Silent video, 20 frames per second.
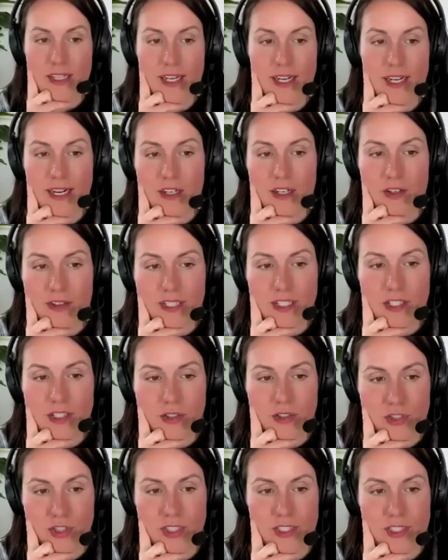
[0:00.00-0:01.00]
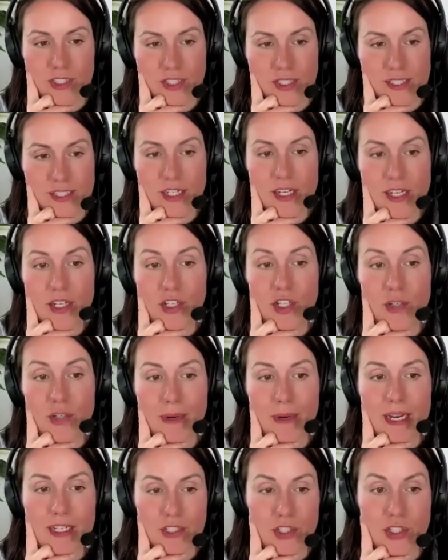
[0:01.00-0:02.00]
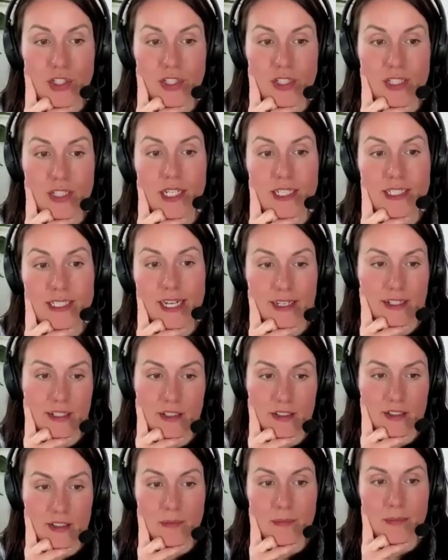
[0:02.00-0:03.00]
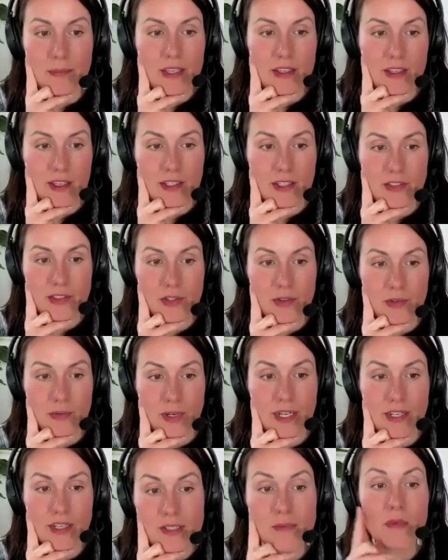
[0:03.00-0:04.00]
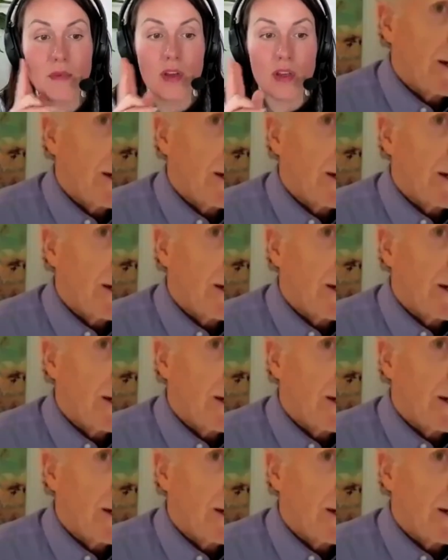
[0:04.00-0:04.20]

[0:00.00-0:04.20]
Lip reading: understand that. I don't think you should just, your body should technically make K2. K2